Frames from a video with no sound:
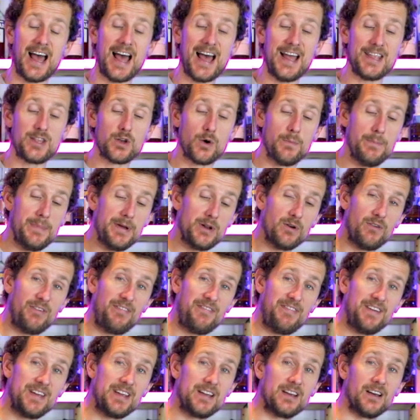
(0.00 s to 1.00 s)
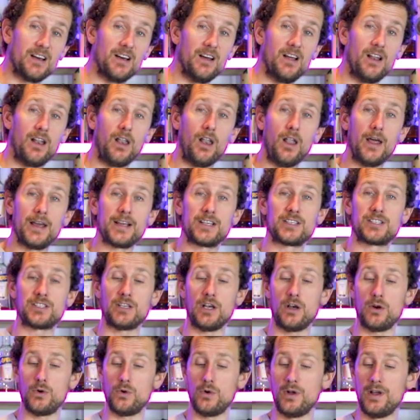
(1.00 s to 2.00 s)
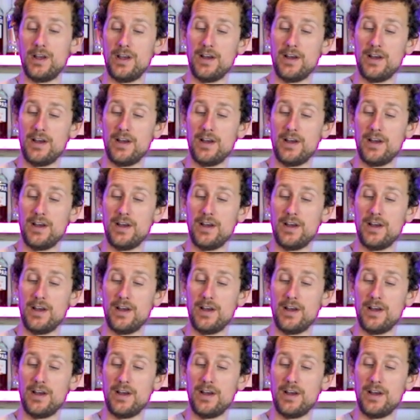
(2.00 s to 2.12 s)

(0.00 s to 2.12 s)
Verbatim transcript: and your middle finger, like so.